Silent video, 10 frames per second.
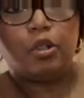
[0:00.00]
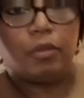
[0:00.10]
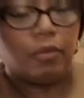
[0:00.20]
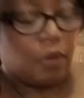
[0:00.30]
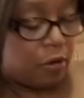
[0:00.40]

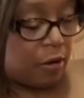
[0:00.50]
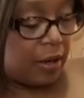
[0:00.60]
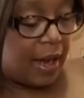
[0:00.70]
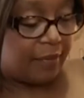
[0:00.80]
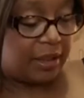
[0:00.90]
You
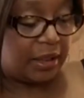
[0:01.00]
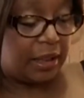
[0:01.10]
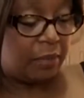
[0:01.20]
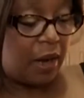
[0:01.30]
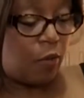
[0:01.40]
all have
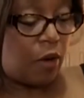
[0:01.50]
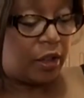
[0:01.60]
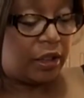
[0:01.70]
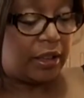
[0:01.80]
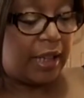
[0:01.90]
seen my
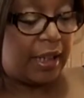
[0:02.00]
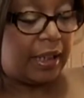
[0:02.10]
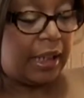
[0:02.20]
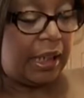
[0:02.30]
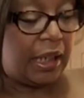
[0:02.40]
washing
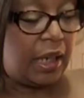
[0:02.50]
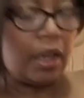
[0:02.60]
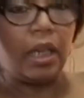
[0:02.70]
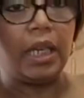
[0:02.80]
technique